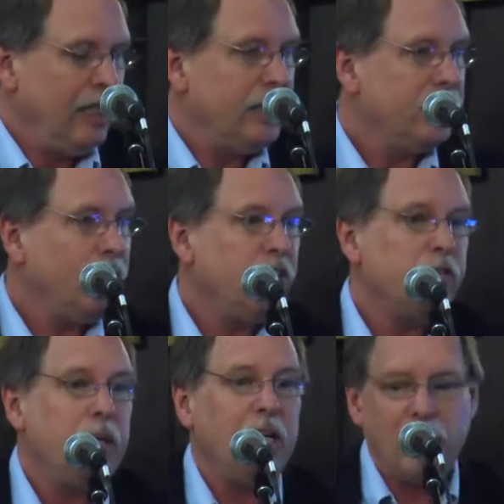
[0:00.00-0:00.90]
So
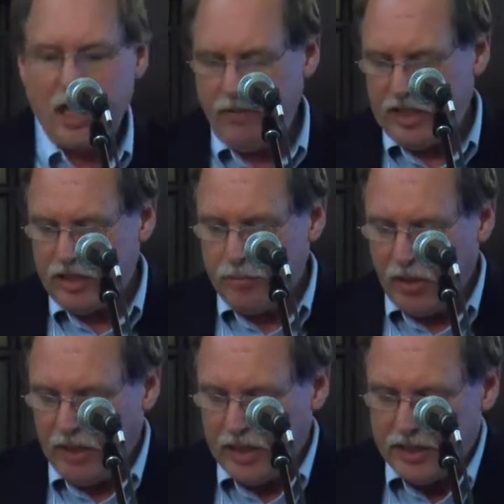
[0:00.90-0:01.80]
there's been a lot of
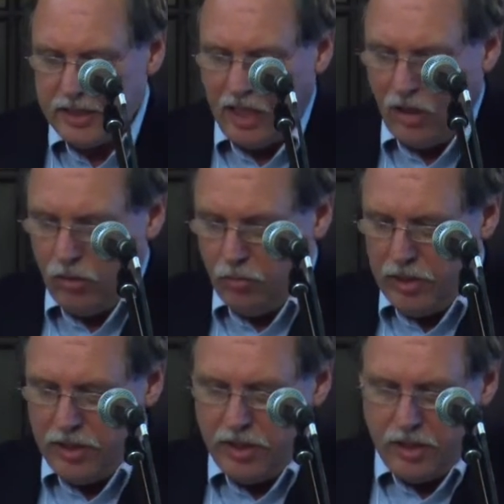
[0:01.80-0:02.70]
experience now
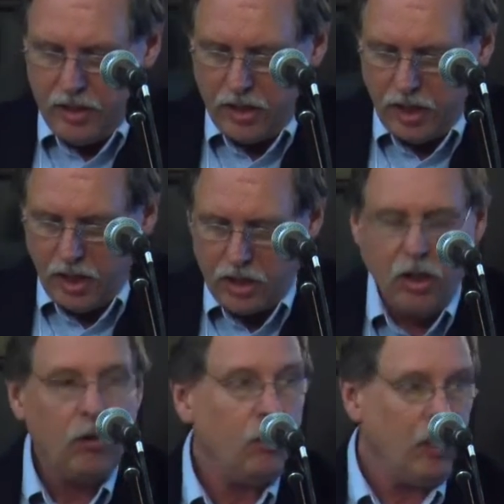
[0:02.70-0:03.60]
with uh,
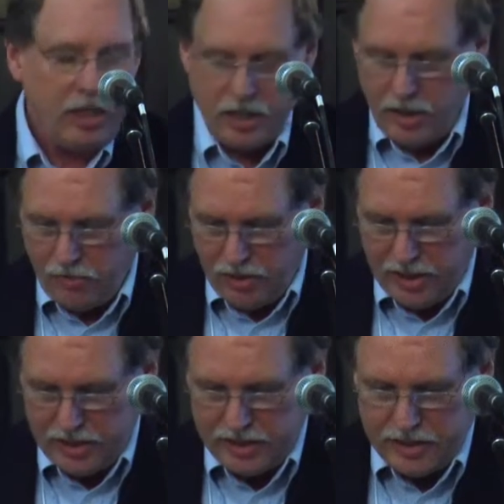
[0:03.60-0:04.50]

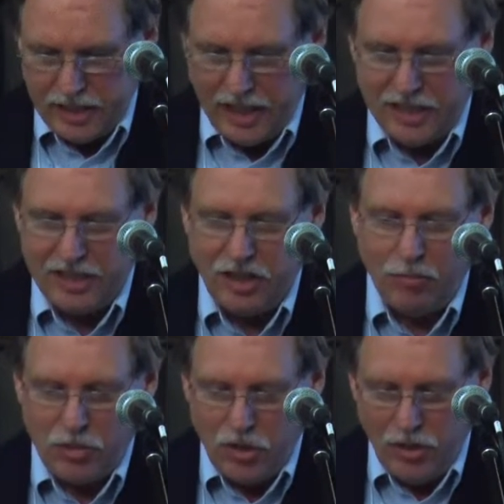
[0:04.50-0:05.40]
co-governance, uh,
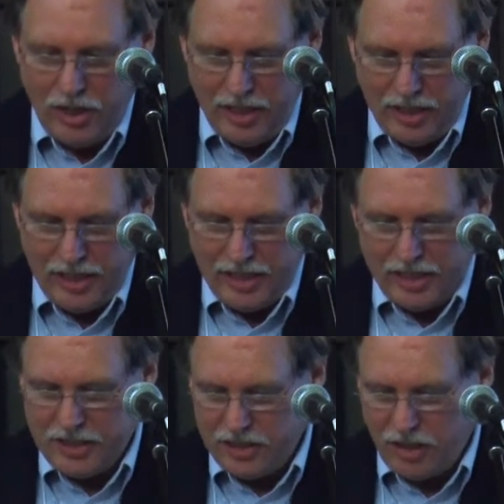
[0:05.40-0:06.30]
some good
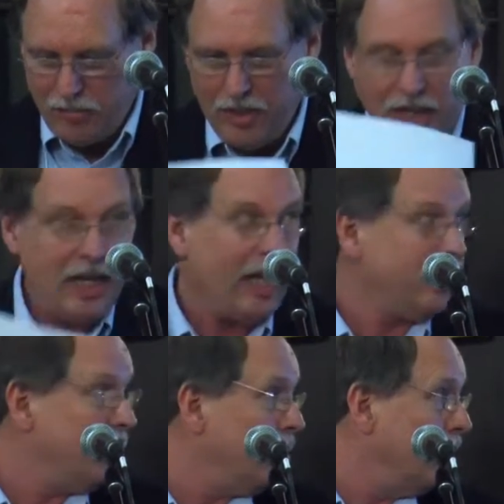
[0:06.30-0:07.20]
and some
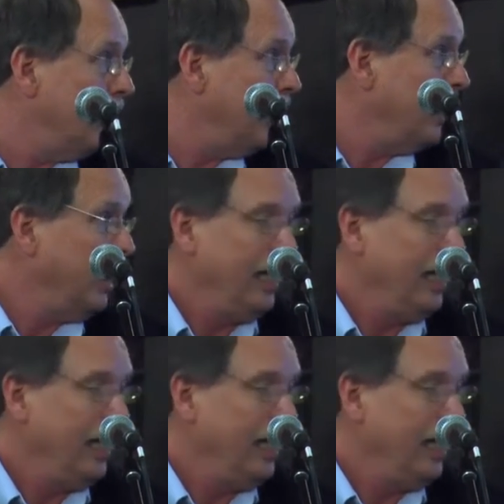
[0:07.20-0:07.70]
not so good.